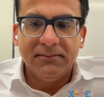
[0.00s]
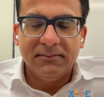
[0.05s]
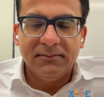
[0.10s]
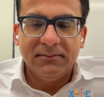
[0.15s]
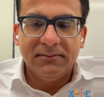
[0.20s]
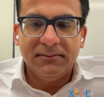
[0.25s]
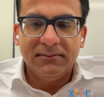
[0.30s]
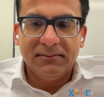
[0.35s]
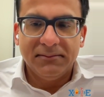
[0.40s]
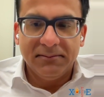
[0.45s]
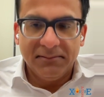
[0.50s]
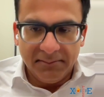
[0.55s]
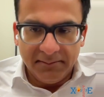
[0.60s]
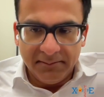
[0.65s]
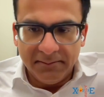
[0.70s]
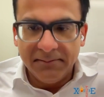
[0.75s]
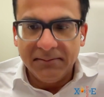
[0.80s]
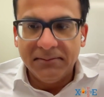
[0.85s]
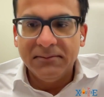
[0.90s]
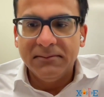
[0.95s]

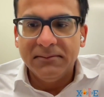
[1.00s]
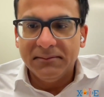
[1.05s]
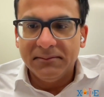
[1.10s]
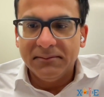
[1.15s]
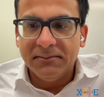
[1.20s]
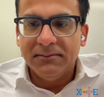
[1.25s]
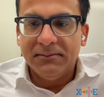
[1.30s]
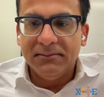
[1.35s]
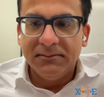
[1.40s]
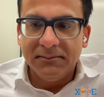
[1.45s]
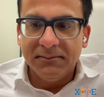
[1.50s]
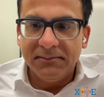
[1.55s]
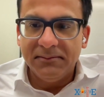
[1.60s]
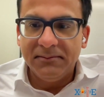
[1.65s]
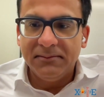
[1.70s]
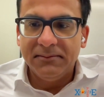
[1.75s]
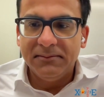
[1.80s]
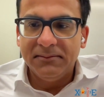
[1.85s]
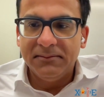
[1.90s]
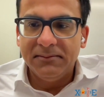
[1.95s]

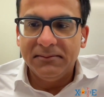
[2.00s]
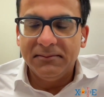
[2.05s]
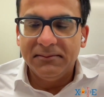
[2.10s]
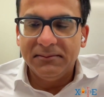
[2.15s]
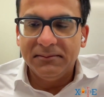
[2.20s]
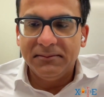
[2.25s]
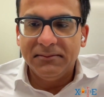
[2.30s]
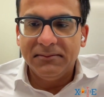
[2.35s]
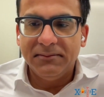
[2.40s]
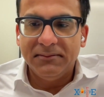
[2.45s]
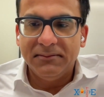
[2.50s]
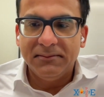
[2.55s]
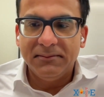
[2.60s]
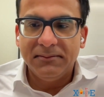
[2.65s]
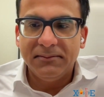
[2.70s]
The person shown says nothing.